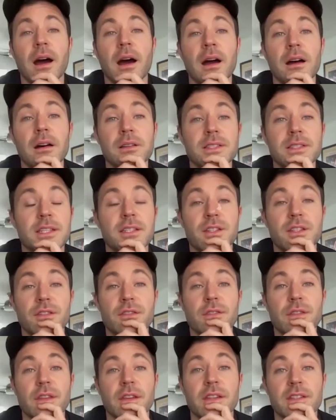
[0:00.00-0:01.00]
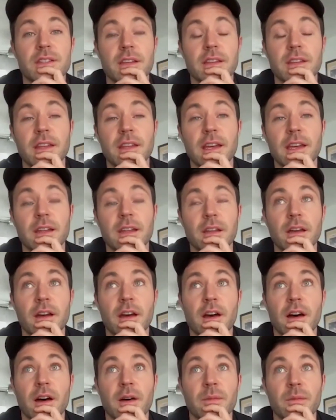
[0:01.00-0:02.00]
I'll say two things on
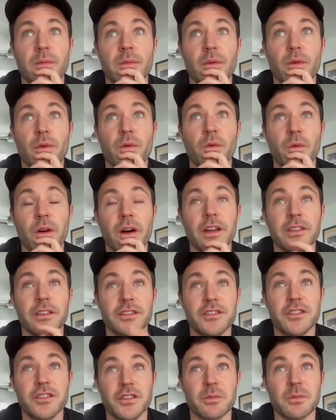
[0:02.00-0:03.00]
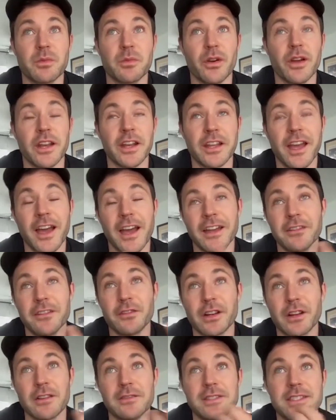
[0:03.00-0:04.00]
that. One, to your point, and kind of
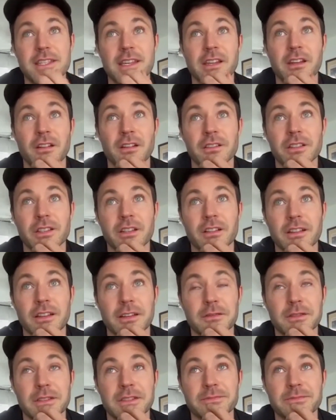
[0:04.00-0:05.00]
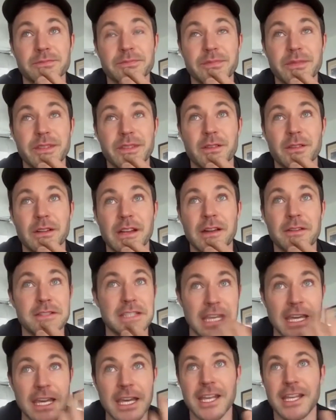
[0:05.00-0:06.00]
what I was saying earlier, like when I
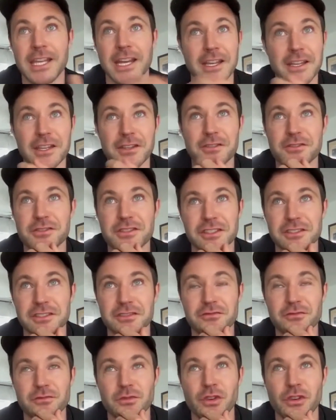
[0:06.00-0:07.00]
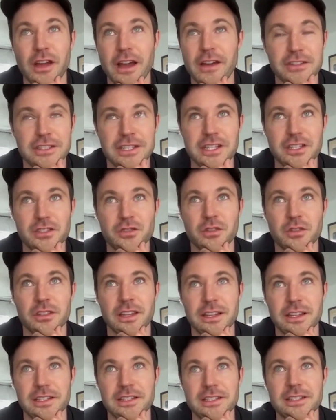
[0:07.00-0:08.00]
was a kid and I used to gravitate toward
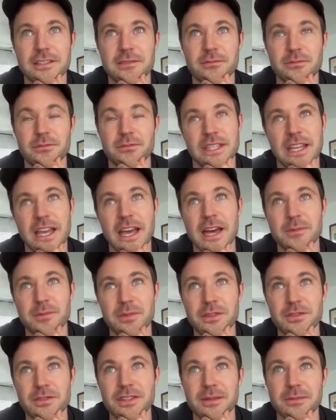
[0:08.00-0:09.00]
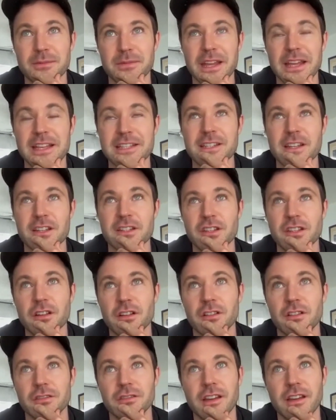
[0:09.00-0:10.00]
like sad music. But as an
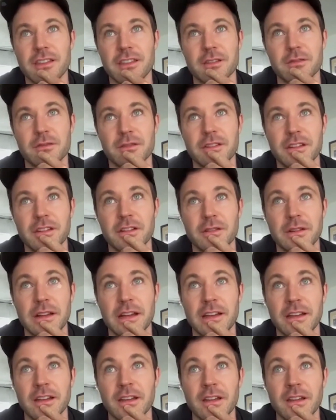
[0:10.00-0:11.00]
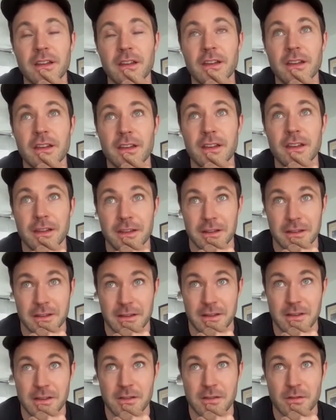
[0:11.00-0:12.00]
adult, I think, you know, when I
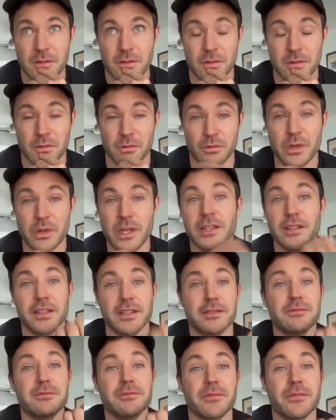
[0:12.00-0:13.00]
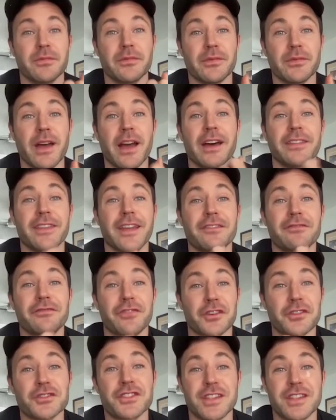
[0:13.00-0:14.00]
really had that
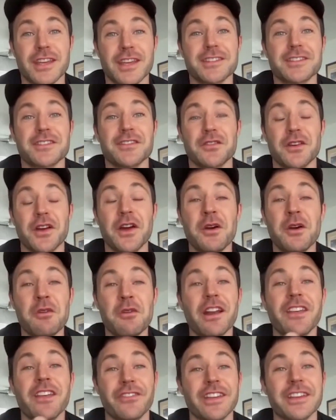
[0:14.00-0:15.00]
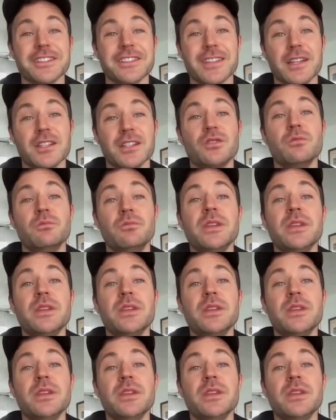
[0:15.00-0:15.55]
first taste of what it feels like to